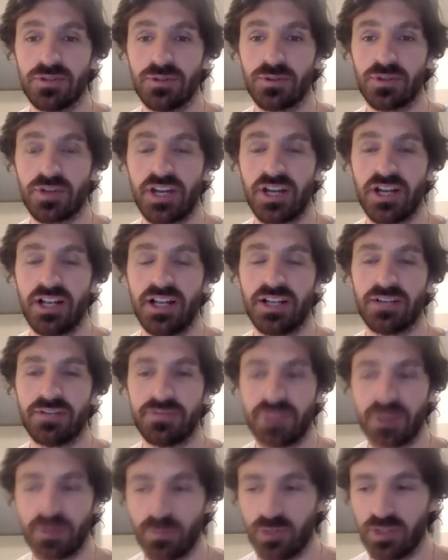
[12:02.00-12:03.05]
it was kind of like
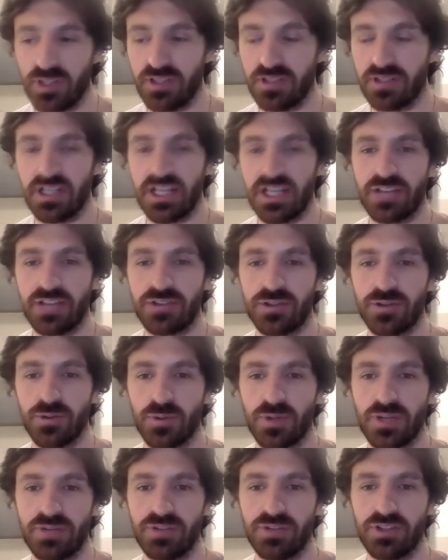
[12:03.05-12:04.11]
February last year is
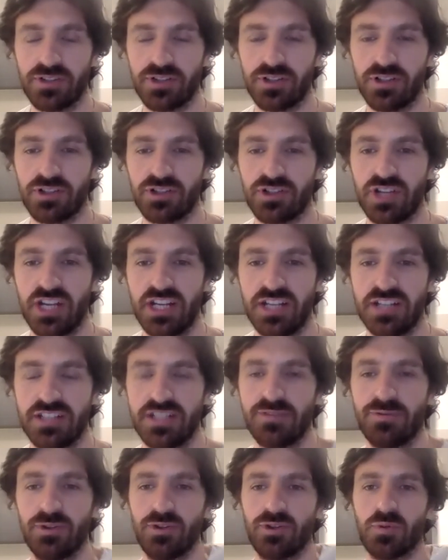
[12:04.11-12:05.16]
when everything started to change and
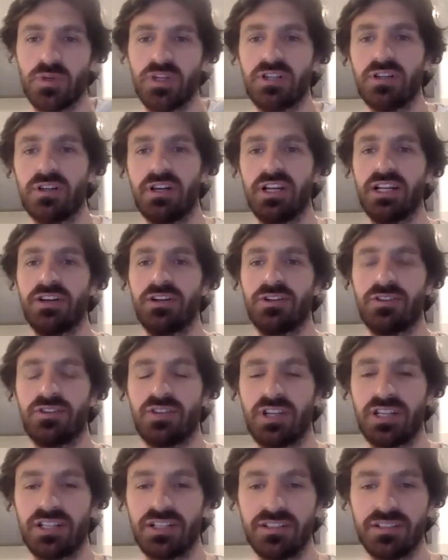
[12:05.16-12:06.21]
everyone just went, oh, hang on a
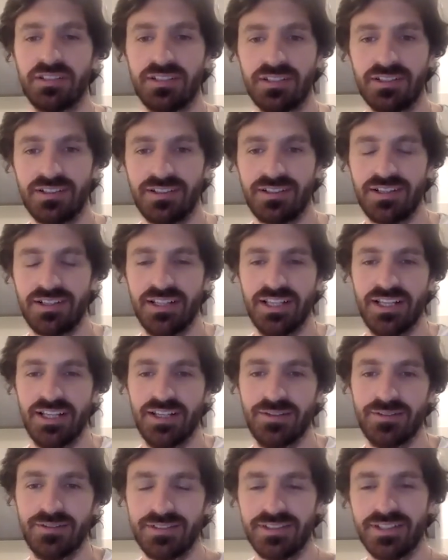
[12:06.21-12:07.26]
second. Right. And
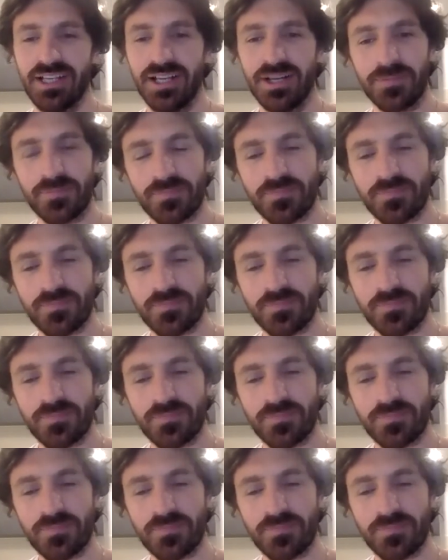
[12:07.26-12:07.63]
then, yeah.